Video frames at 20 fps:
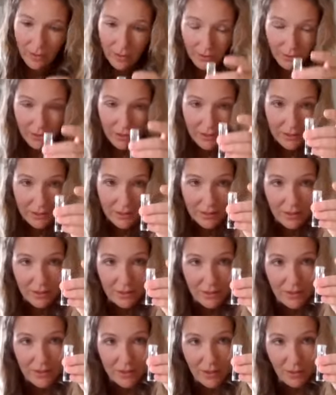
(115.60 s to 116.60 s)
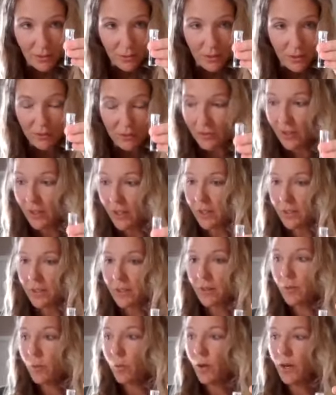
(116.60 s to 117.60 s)
All right, so we've got
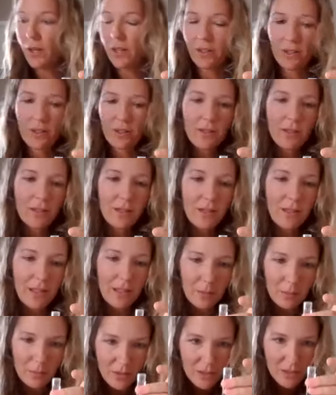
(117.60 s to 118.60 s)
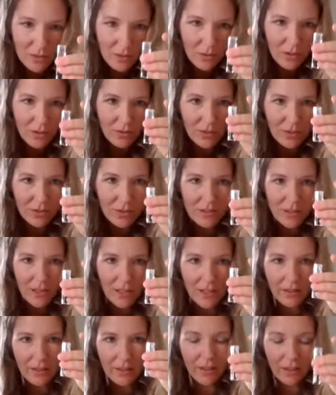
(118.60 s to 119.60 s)
water up to the first
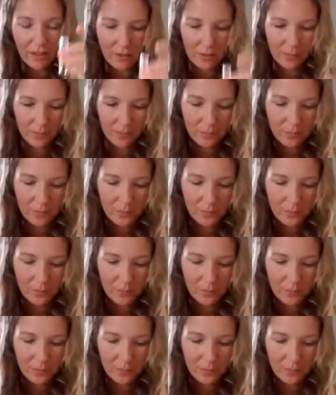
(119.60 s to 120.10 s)
line there.